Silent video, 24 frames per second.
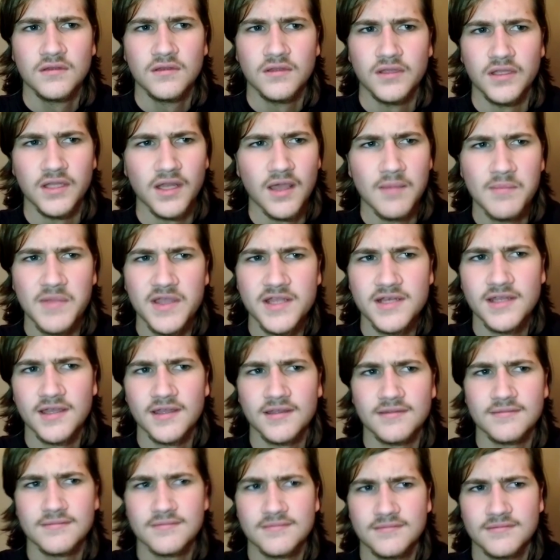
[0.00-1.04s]
And I might
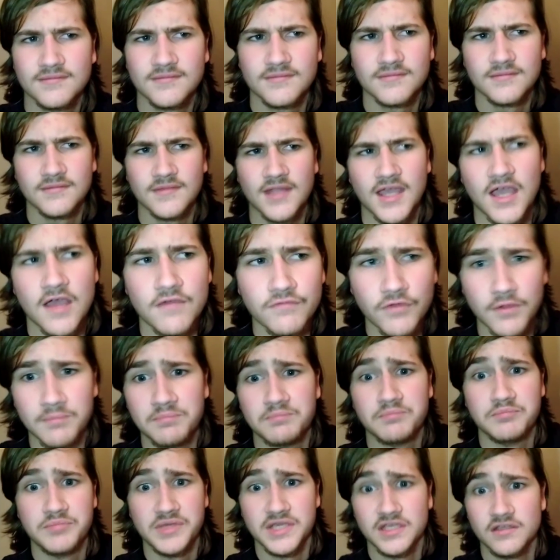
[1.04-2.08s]
not have a
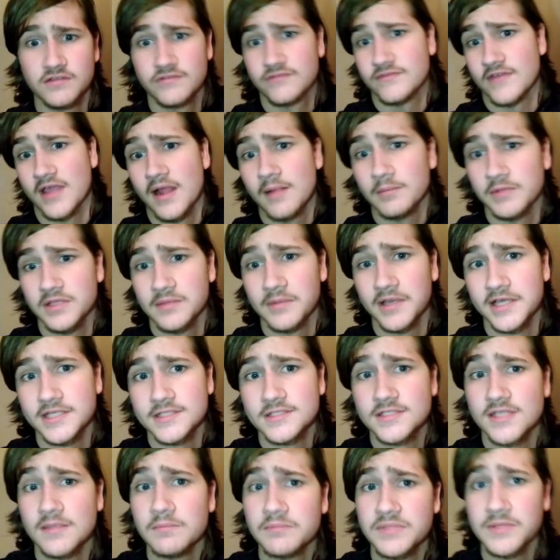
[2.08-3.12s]
big family by
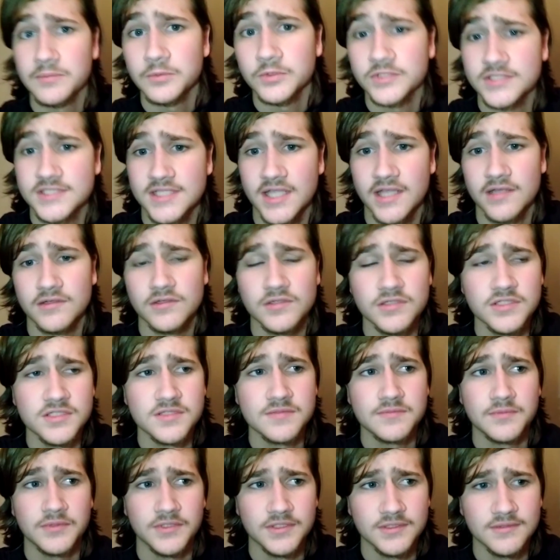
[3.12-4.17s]
some people's standards,
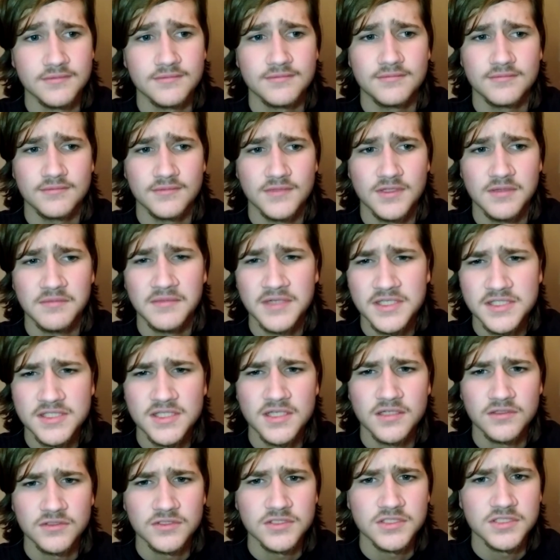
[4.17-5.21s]
but in my
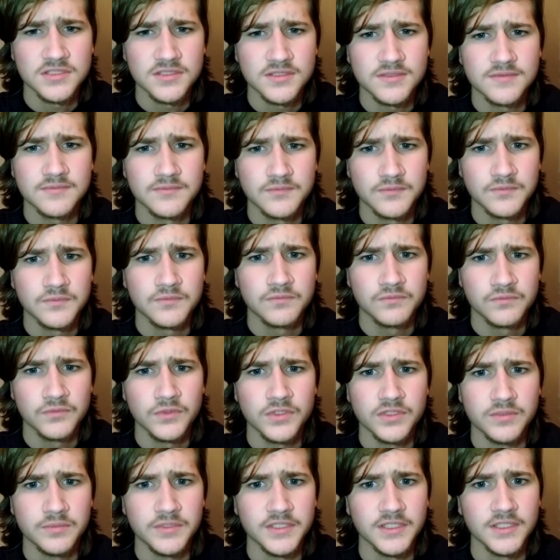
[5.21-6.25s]
standards it's
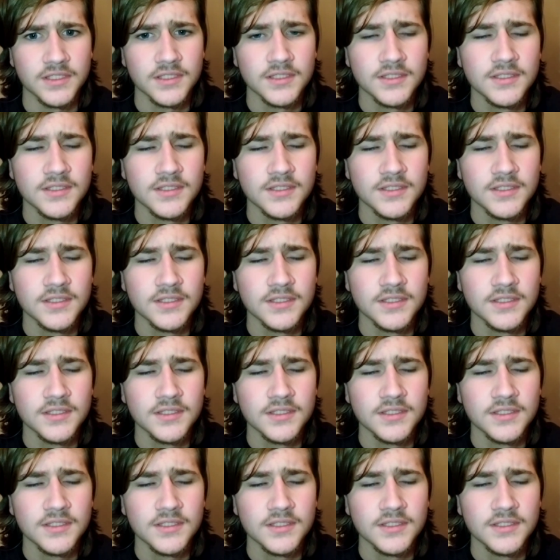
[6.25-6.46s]
pretty big.